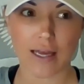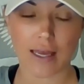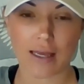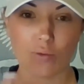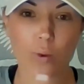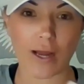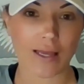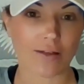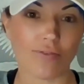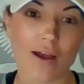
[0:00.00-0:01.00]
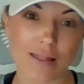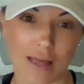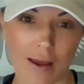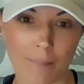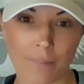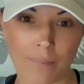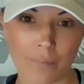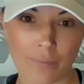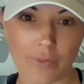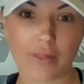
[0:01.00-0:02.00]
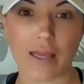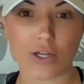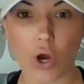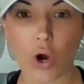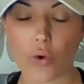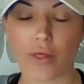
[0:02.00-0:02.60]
and when I invite them, they know